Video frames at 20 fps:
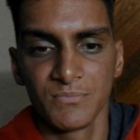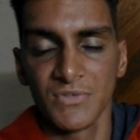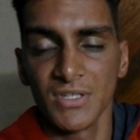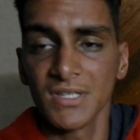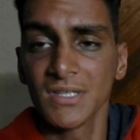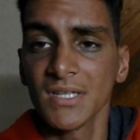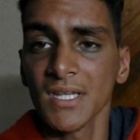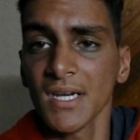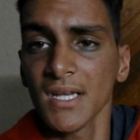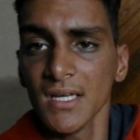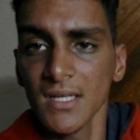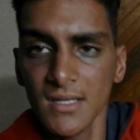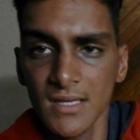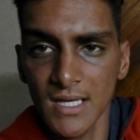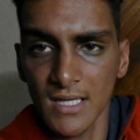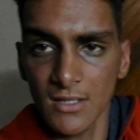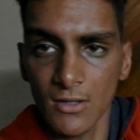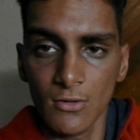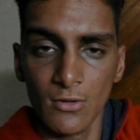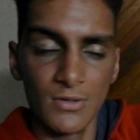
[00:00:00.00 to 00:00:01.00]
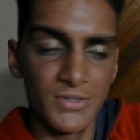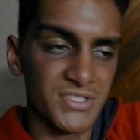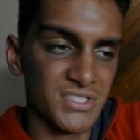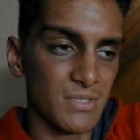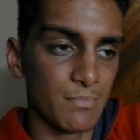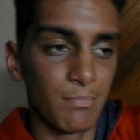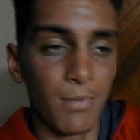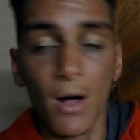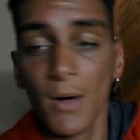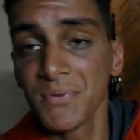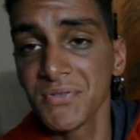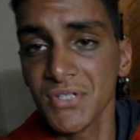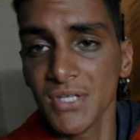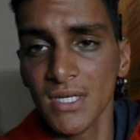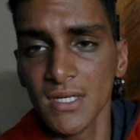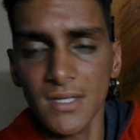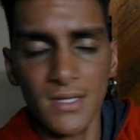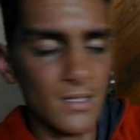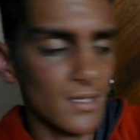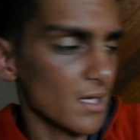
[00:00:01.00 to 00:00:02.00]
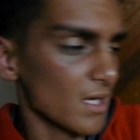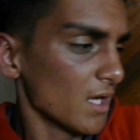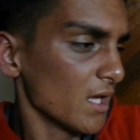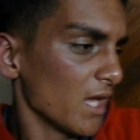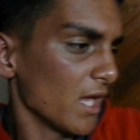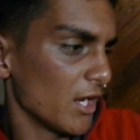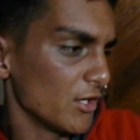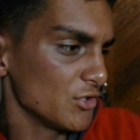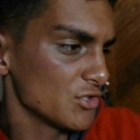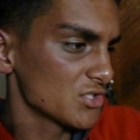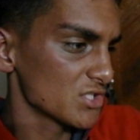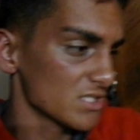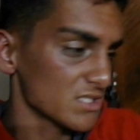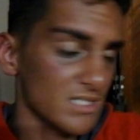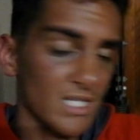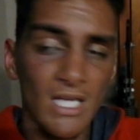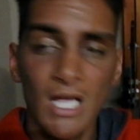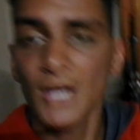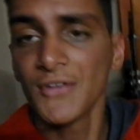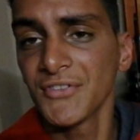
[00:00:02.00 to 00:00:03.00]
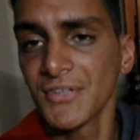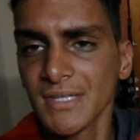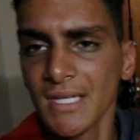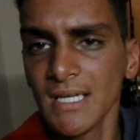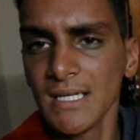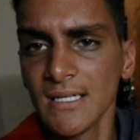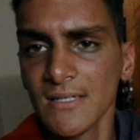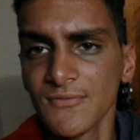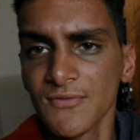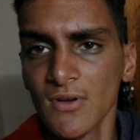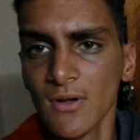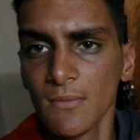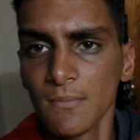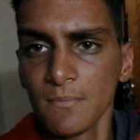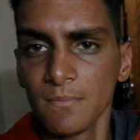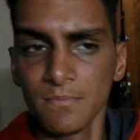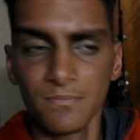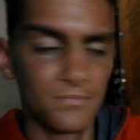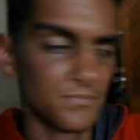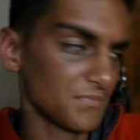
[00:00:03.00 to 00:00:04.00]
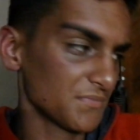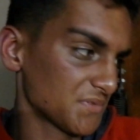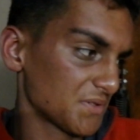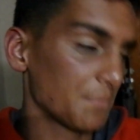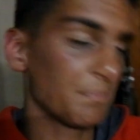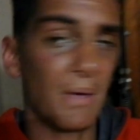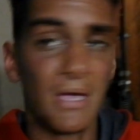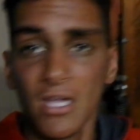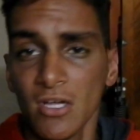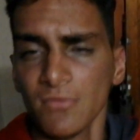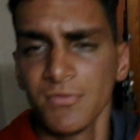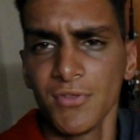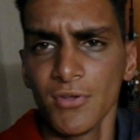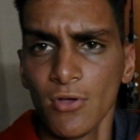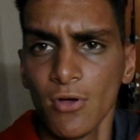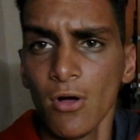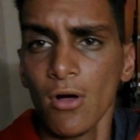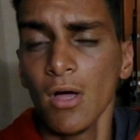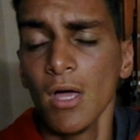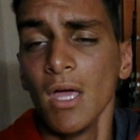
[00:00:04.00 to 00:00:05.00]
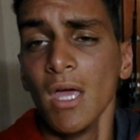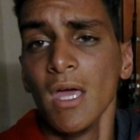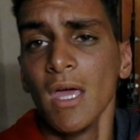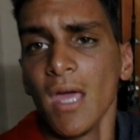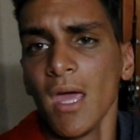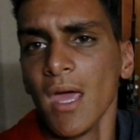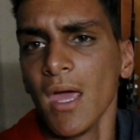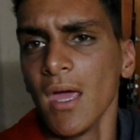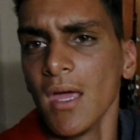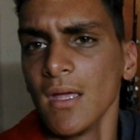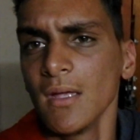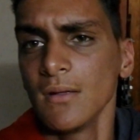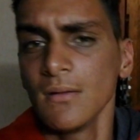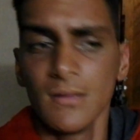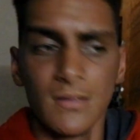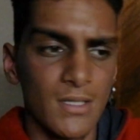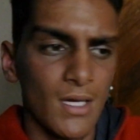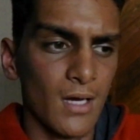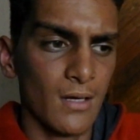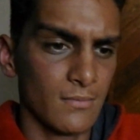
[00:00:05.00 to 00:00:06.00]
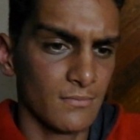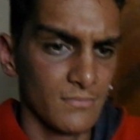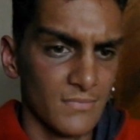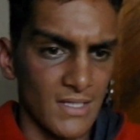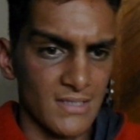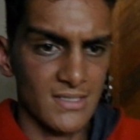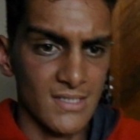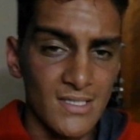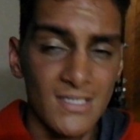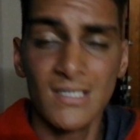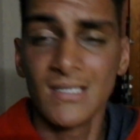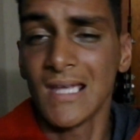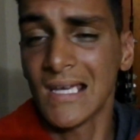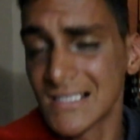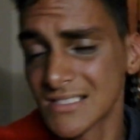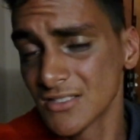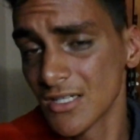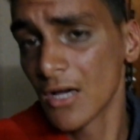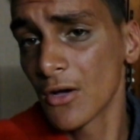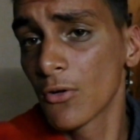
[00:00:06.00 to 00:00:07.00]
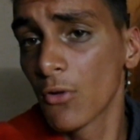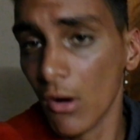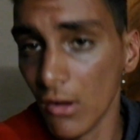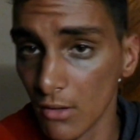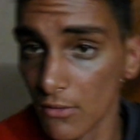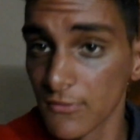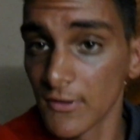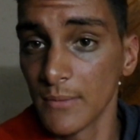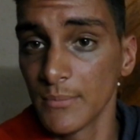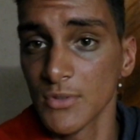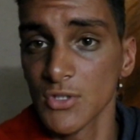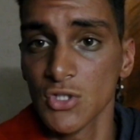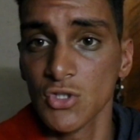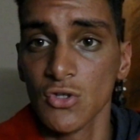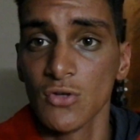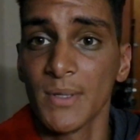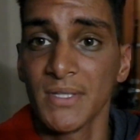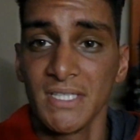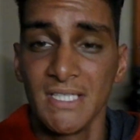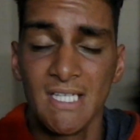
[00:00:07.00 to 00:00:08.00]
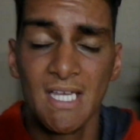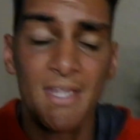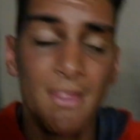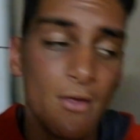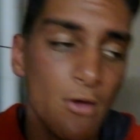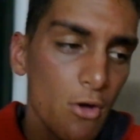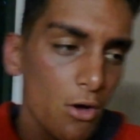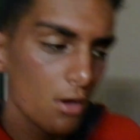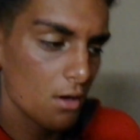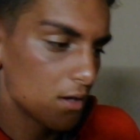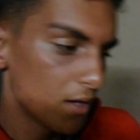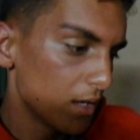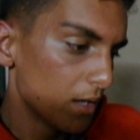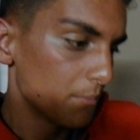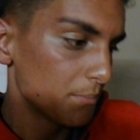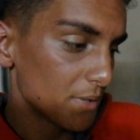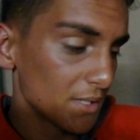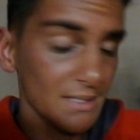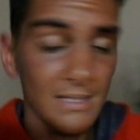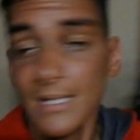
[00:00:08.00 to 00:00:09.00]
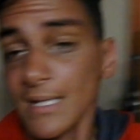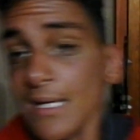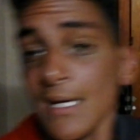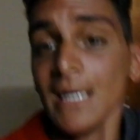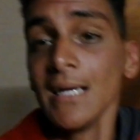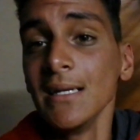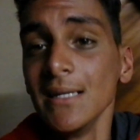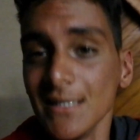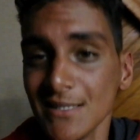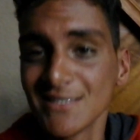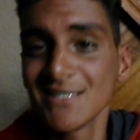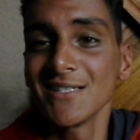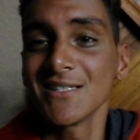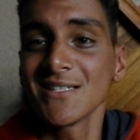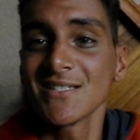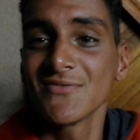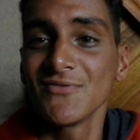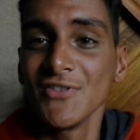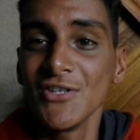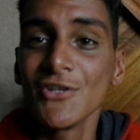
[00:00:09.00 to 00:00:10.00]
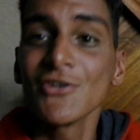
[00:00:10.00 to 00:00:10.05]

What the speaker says: tray that holds the bulbs together, and you just take out the taillight from the back of the car, and yeah, that's easy. That's now Golf. I'm not sure about any other car, but let's get this video